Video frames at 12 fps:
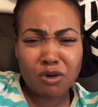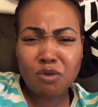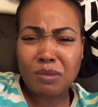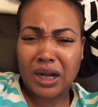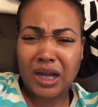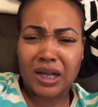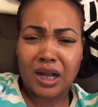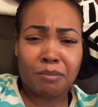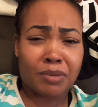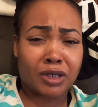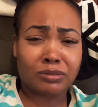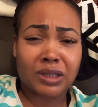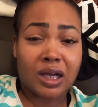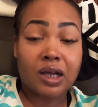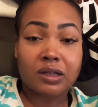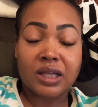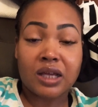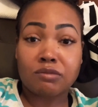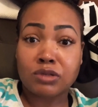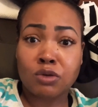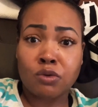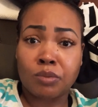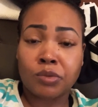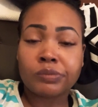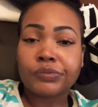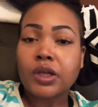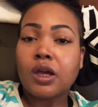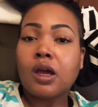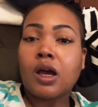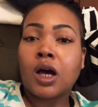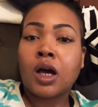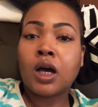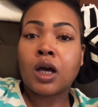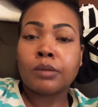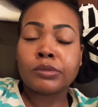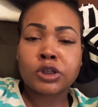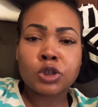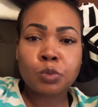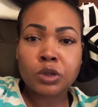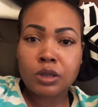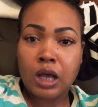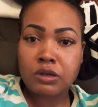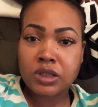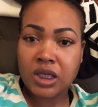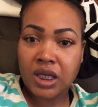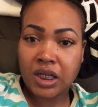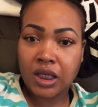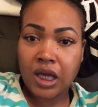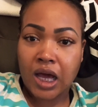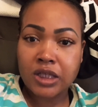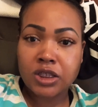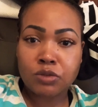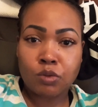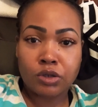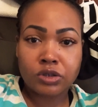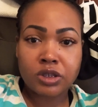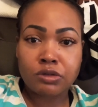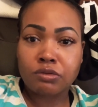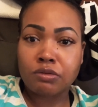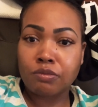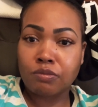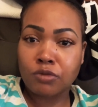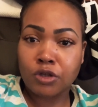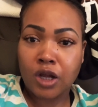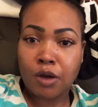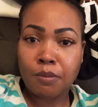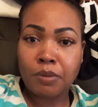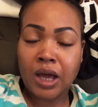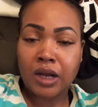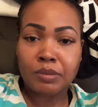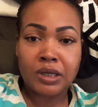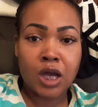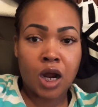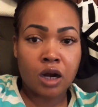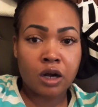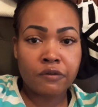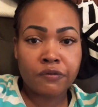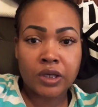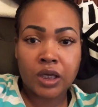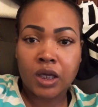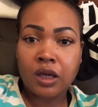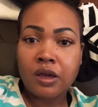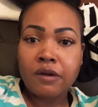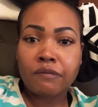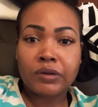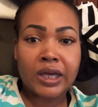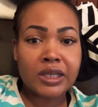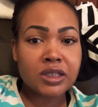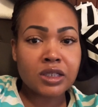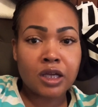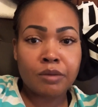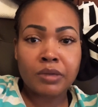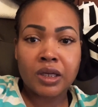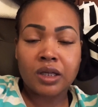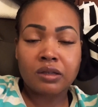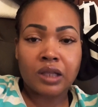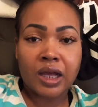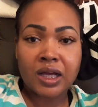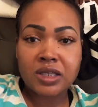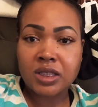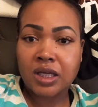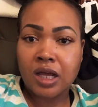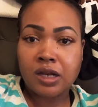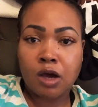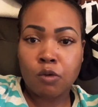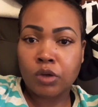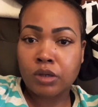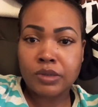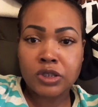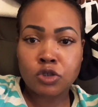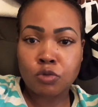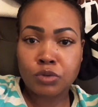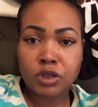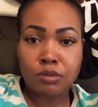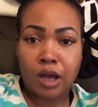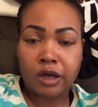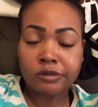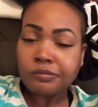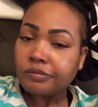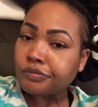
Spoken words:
Oh, my God, I'm burnt. That was horrible. The super small skinny, I just want to, you know, kind of be curvy, flat stomach. Like I said, I don't want to be super small.